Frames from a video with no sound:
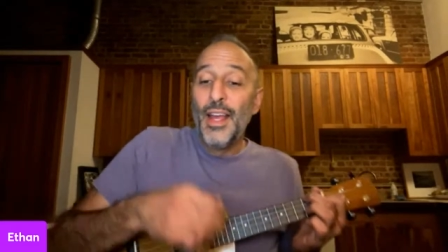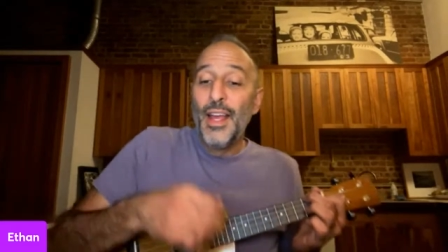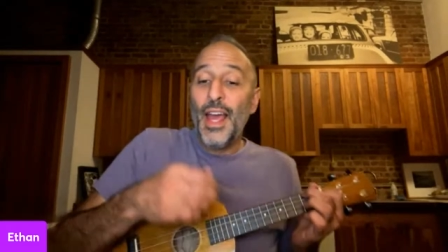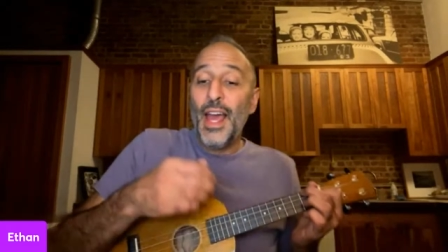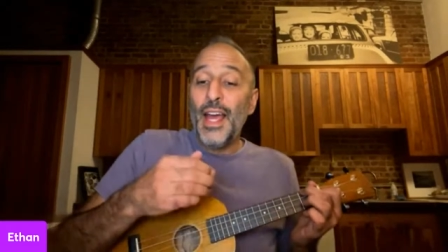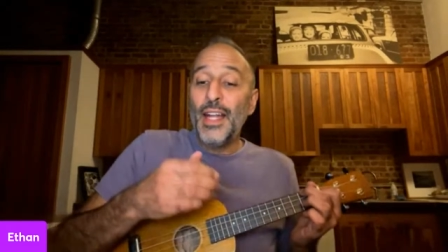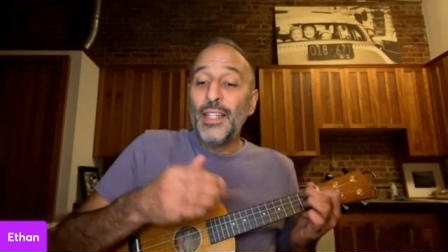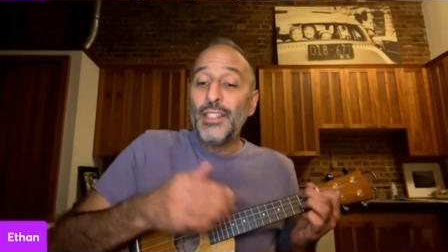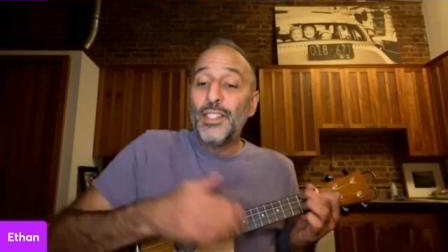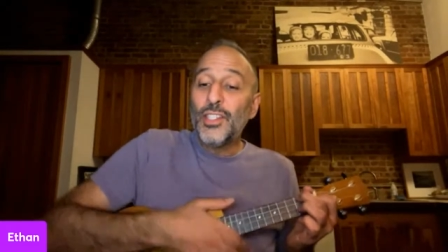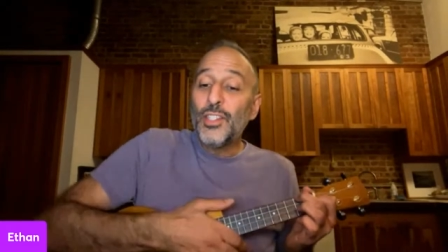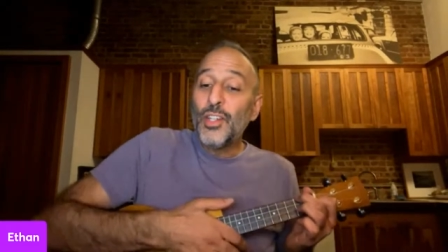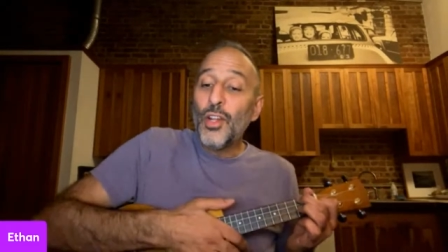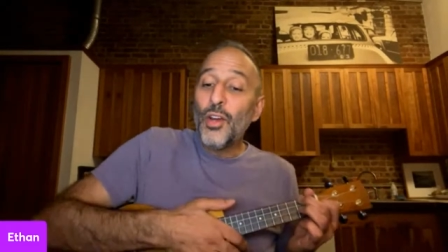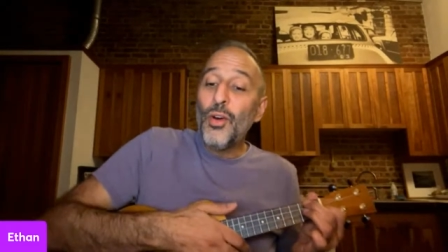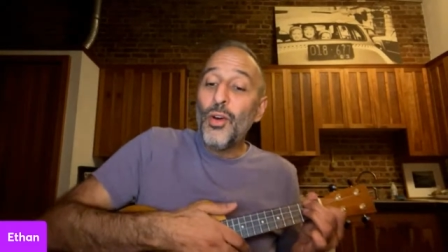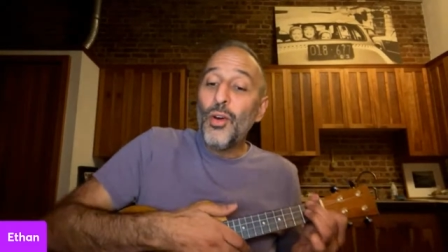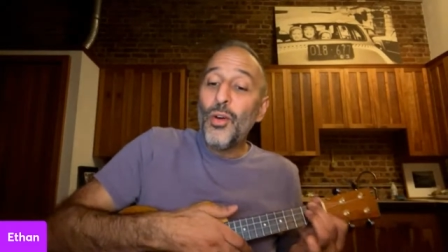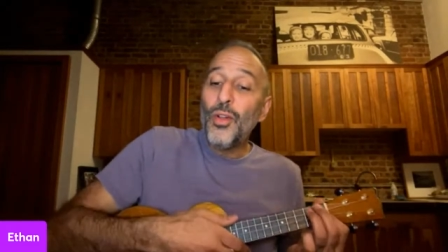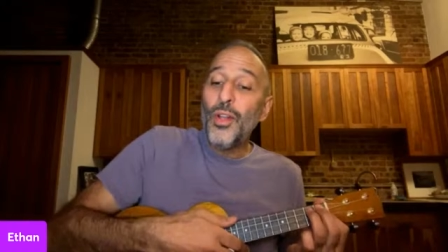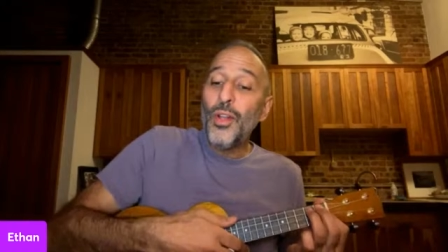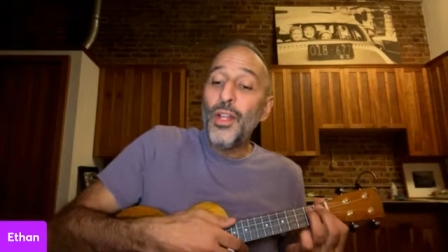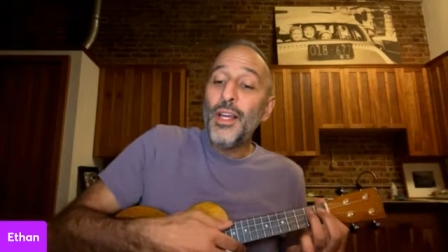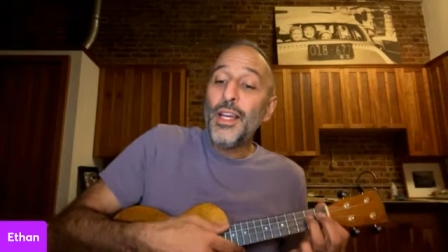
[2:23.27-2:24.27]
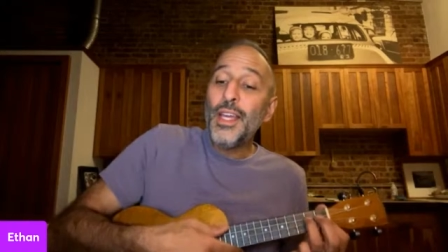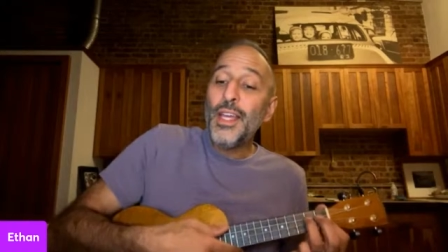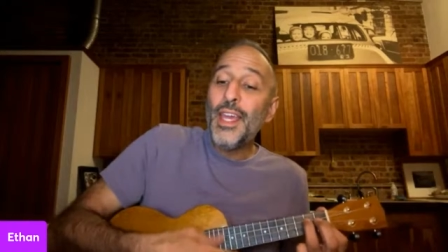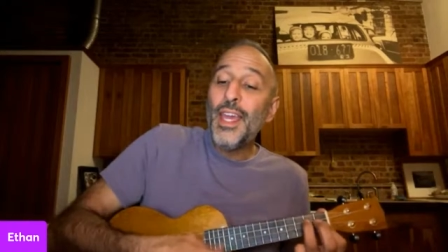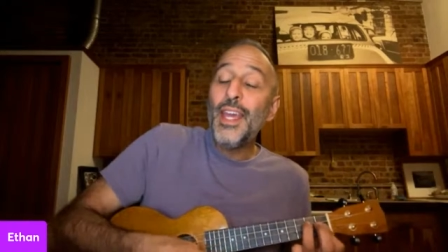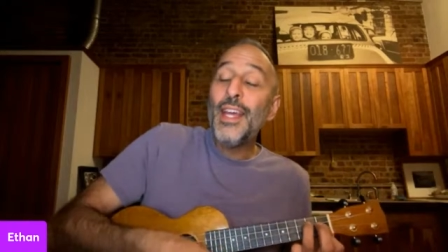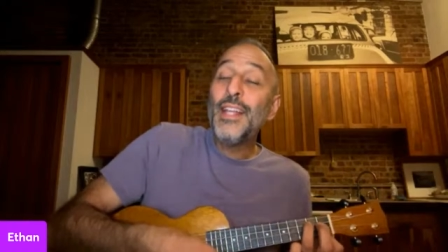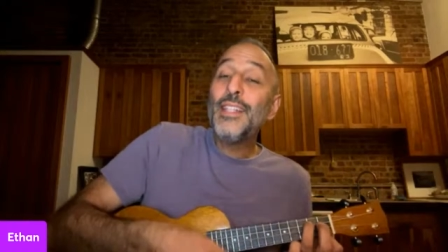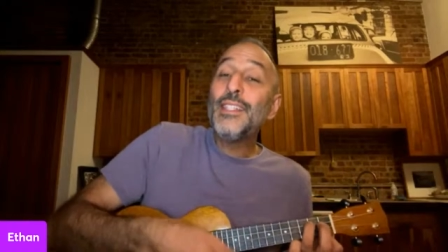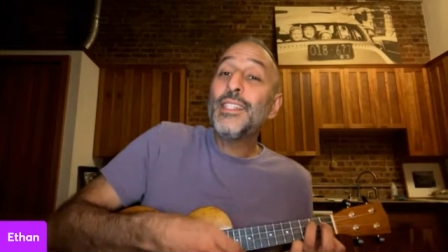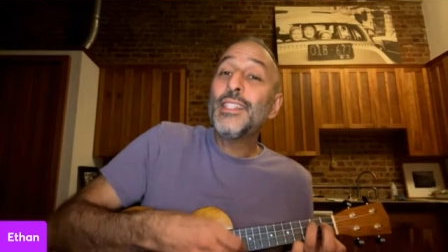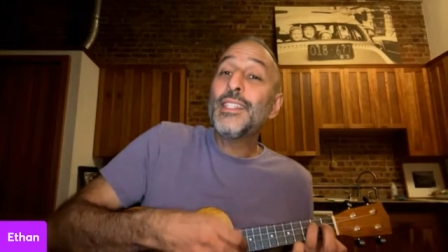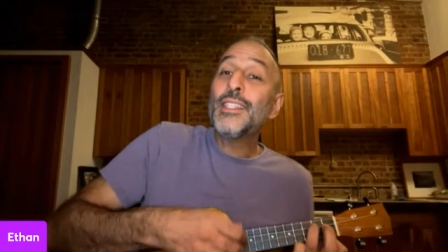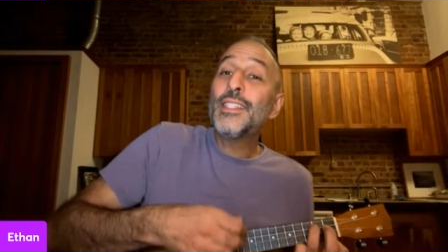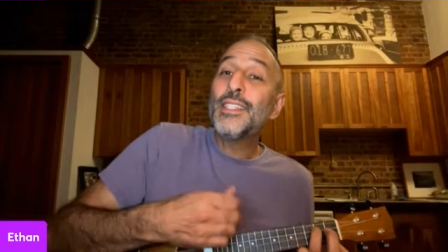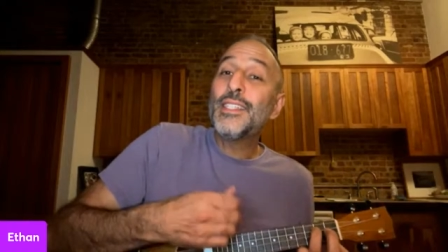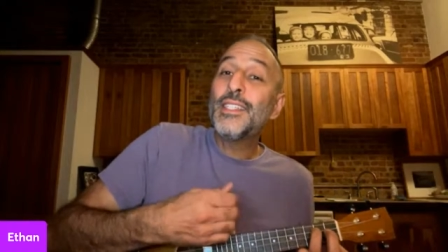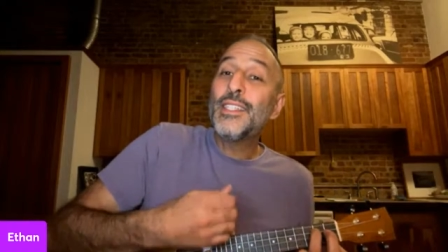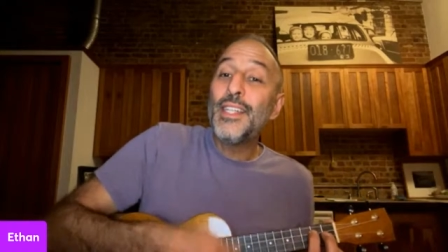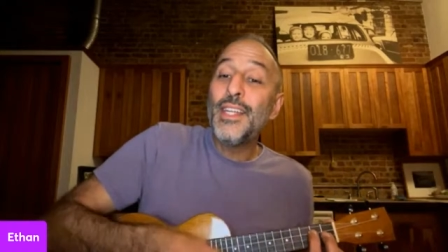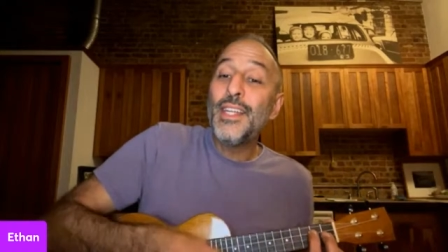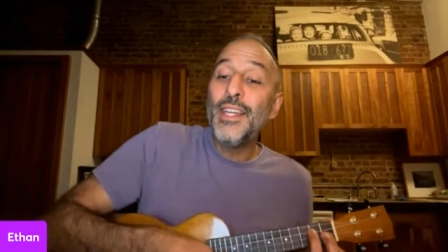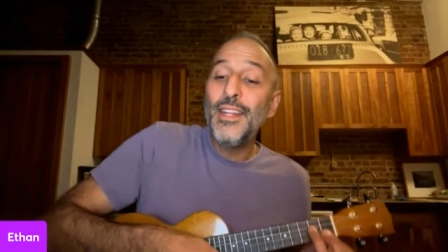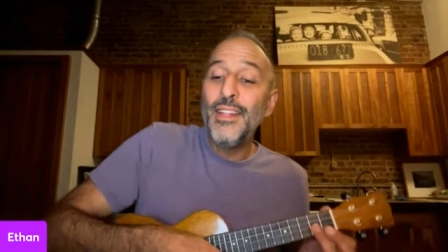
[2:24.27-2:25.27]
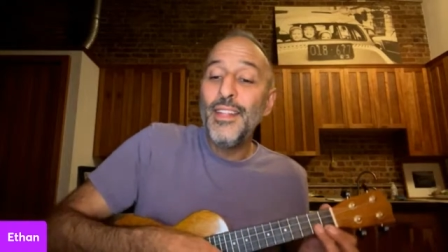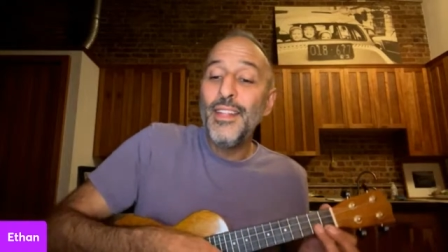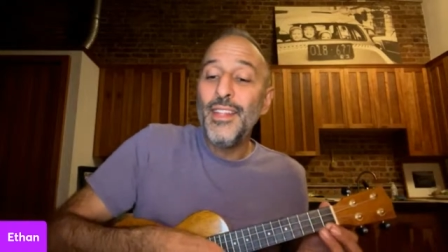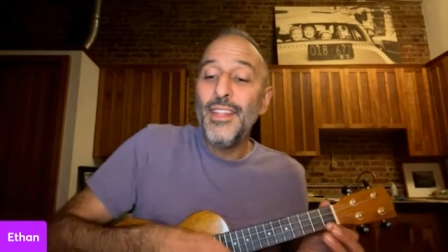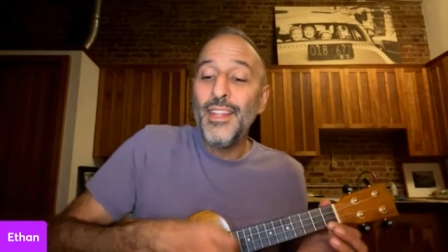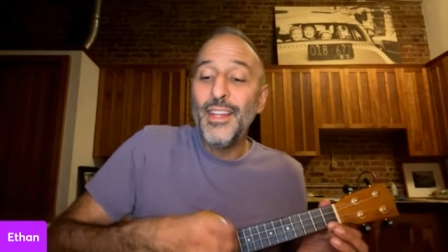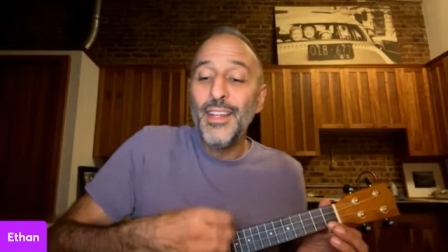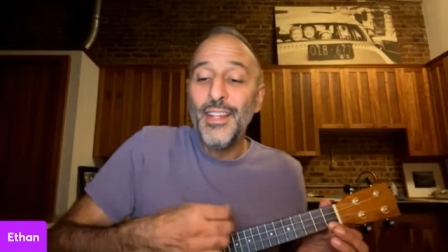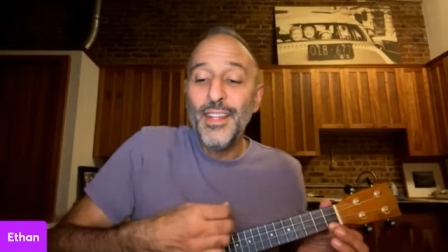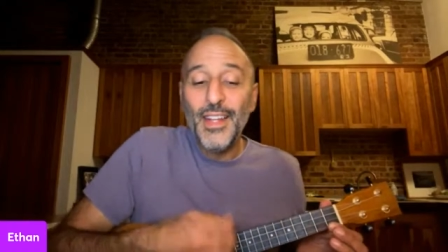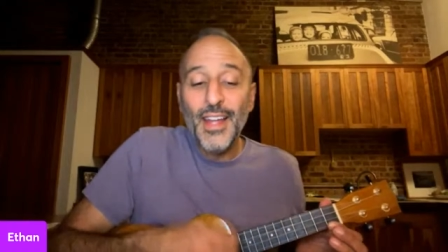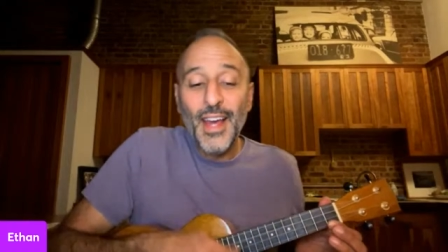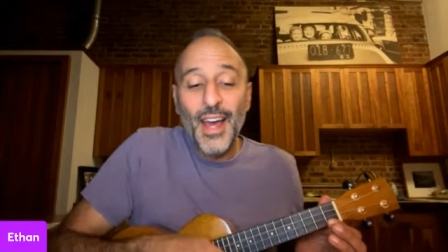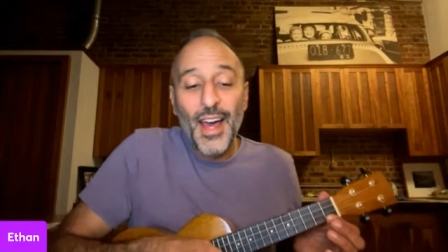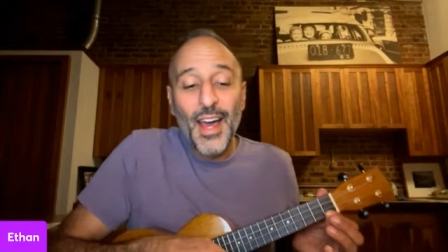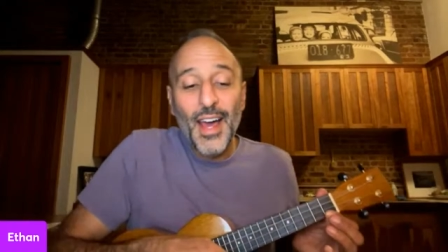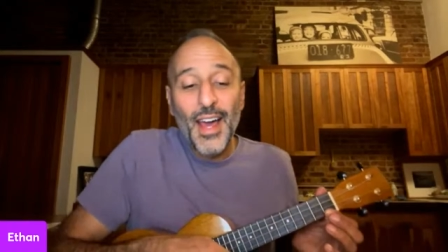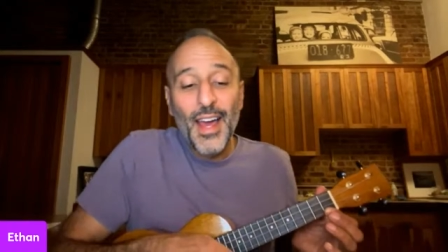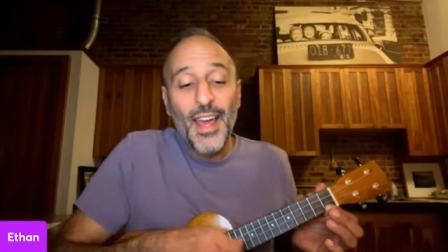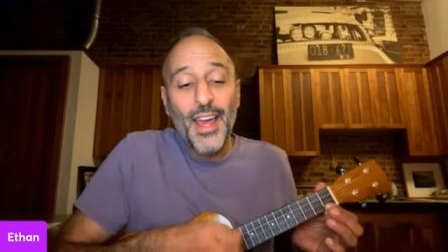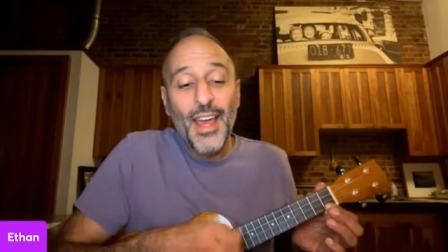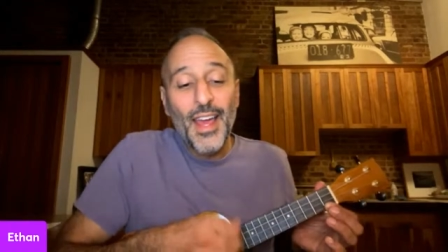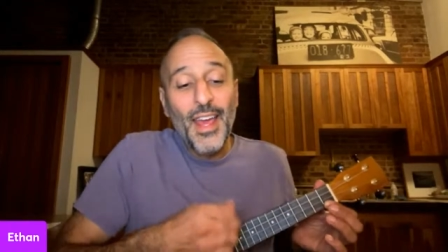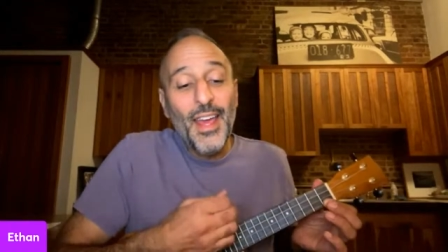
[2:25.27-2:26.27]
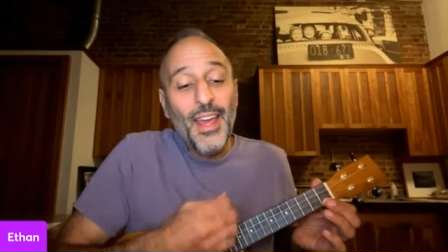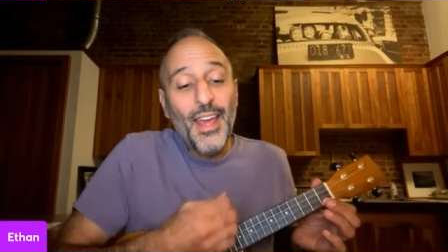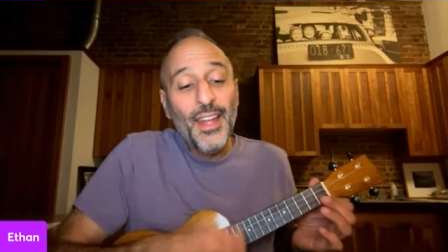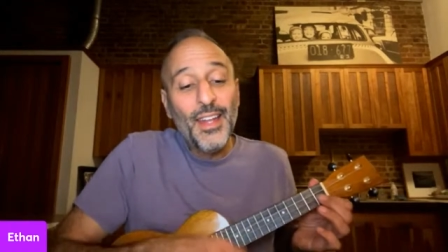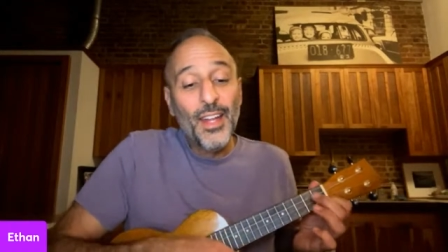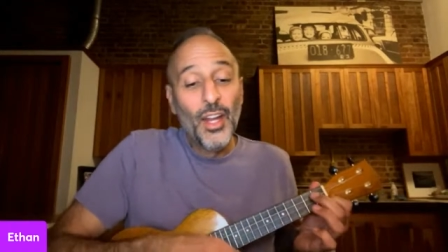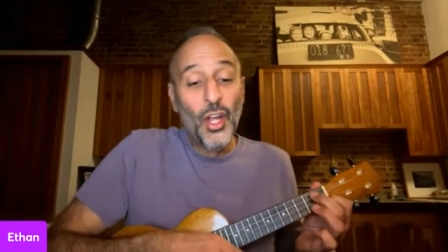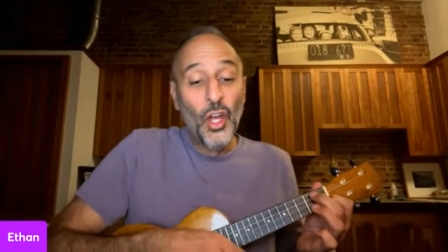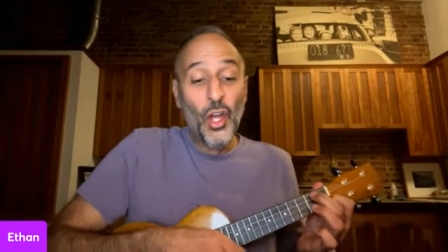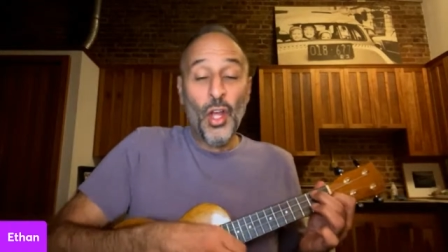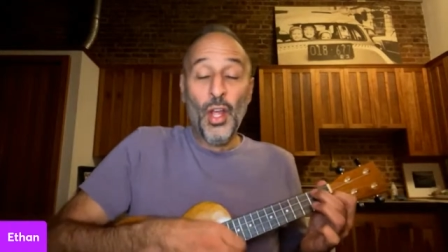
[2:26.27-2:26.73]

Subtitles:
and stole a kiss in the night.